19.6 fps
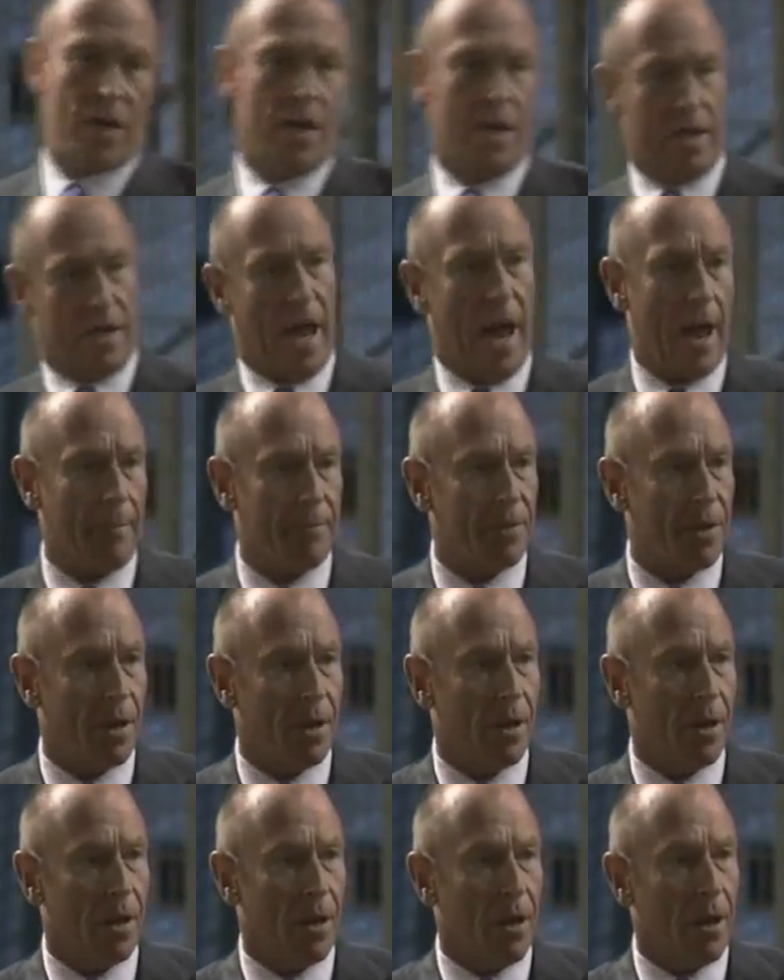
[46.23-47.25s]
kidnapped.
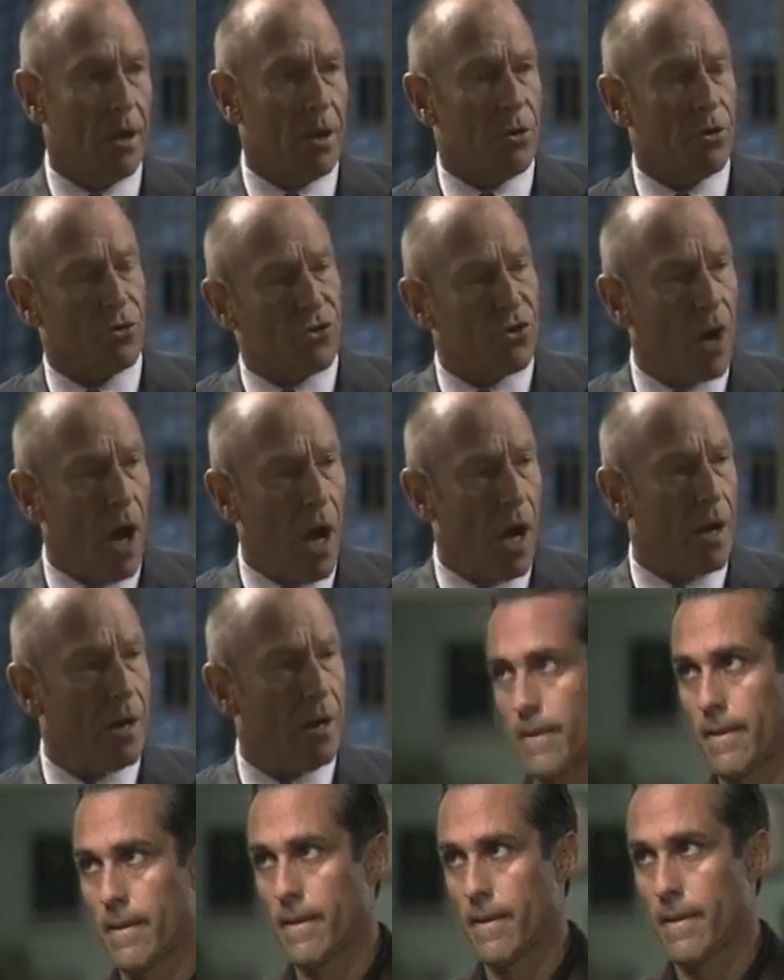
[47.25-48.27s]
Your
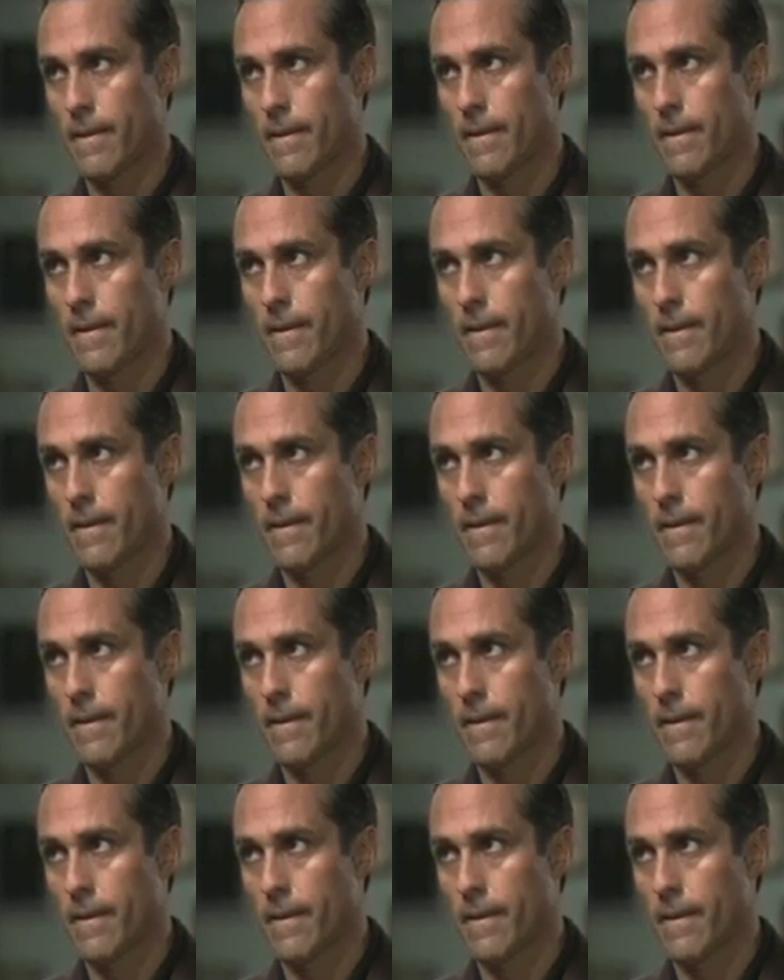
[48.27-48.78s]
son, traumatized,